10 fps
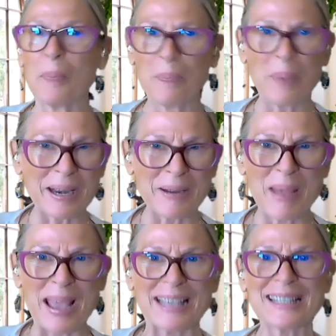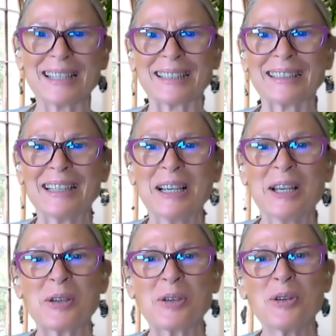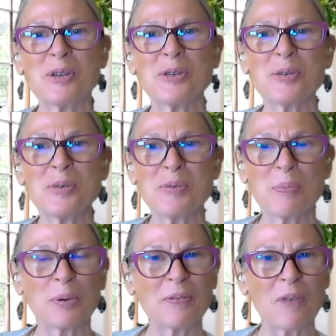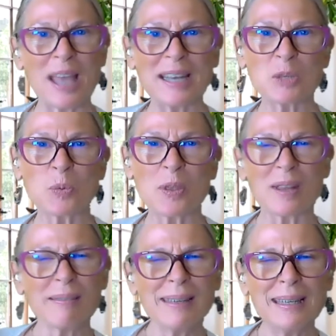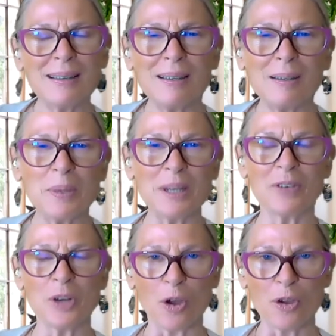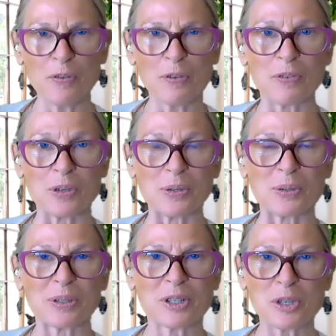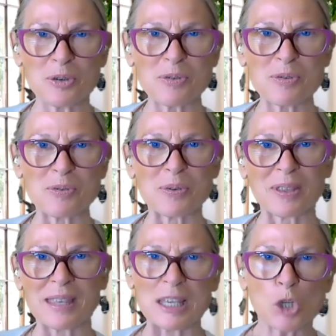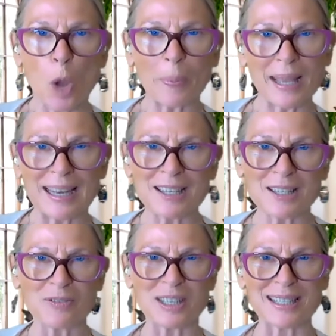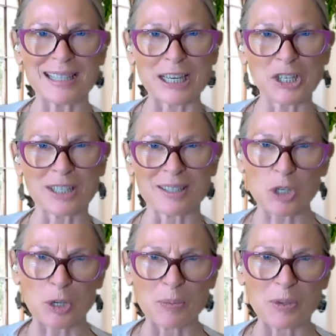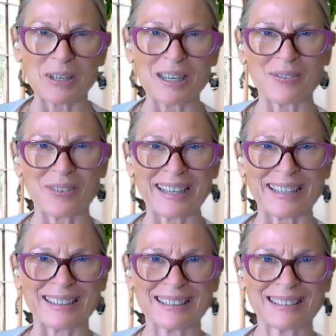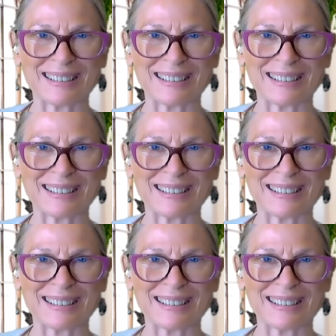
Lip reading: but amazing. Could you provide us with a little bit of an overview to the Top Ladies of Distinction's Community Fair?